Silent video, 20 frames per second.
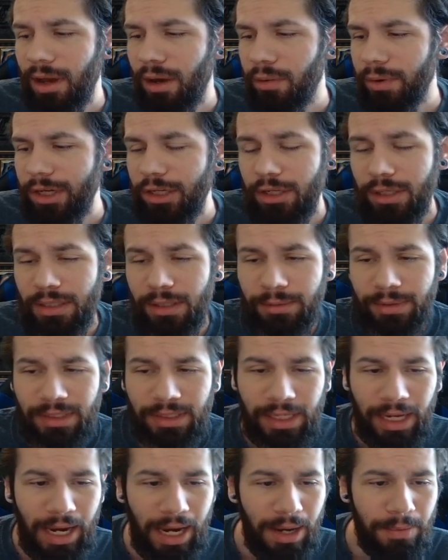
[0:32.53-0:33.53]
wishes he
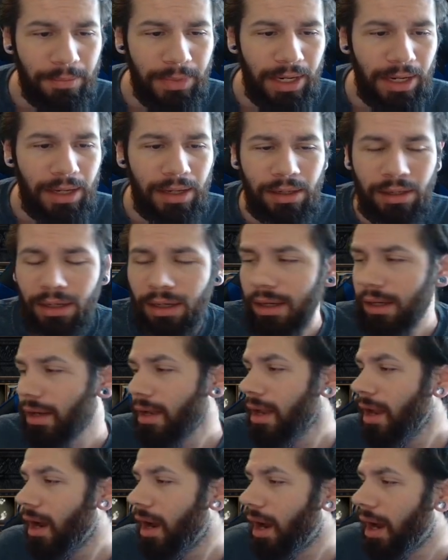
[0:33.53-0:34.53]
was Gambit.
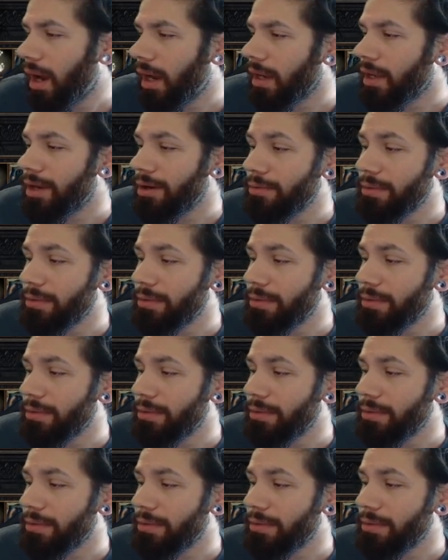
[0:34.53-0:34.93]
He